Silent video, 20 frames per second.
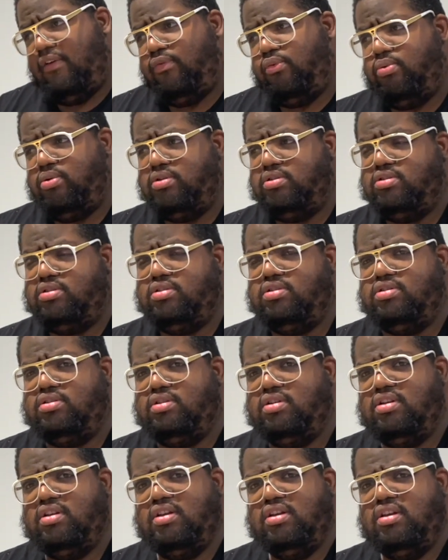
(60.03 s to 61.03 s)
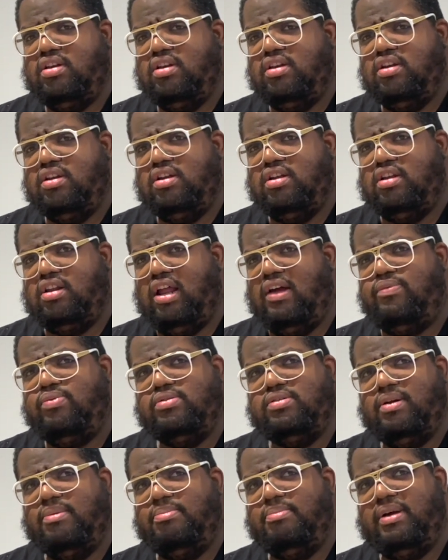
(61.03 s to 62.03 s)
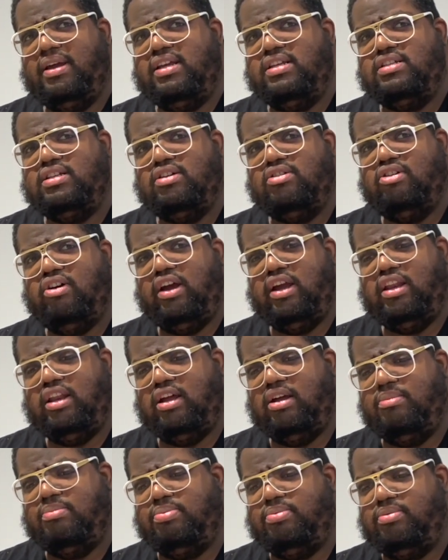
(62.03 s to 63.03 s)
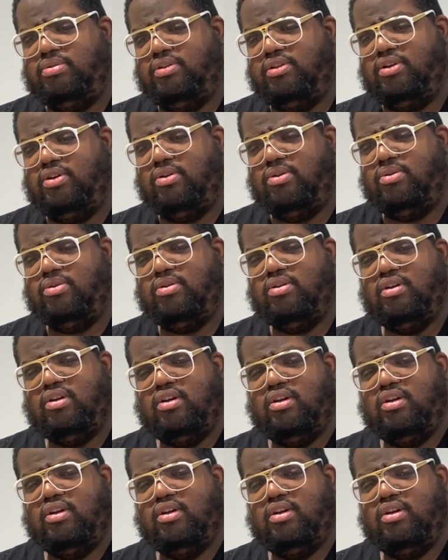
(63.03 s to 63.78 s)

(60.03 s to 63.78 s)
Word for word: Life was amazing growing up. You know,